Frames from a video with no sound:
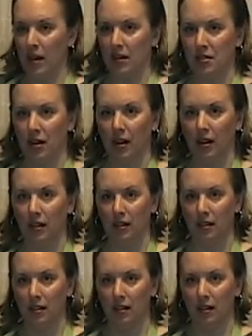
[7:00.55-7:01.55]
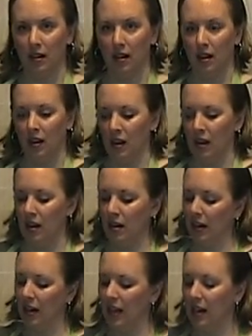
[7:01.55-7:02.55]
mixer, and
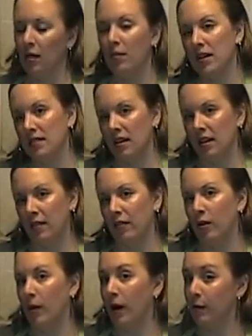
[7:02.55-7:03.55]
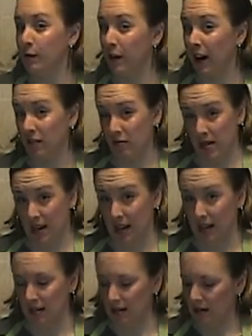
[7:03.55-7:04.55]
you're going to end up mixing it for about 5
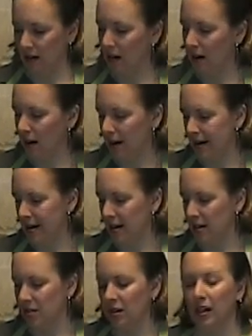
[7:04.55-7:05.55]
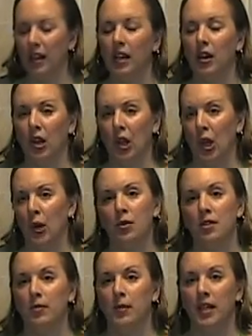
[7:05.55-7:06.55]
minutes. You start out on a
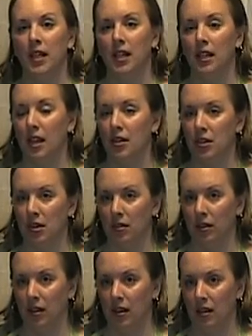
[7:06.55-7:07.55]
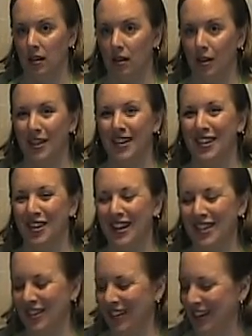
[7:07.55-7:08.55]
low speed and then
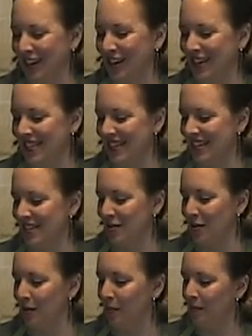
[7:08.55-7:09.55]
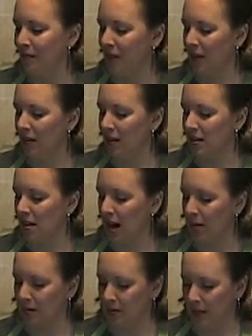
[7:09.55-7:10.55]
gradually increase it to the
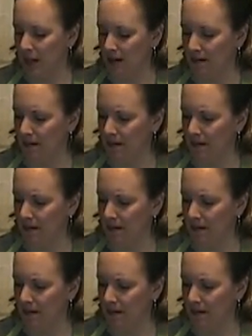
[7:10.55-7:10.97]
top speed.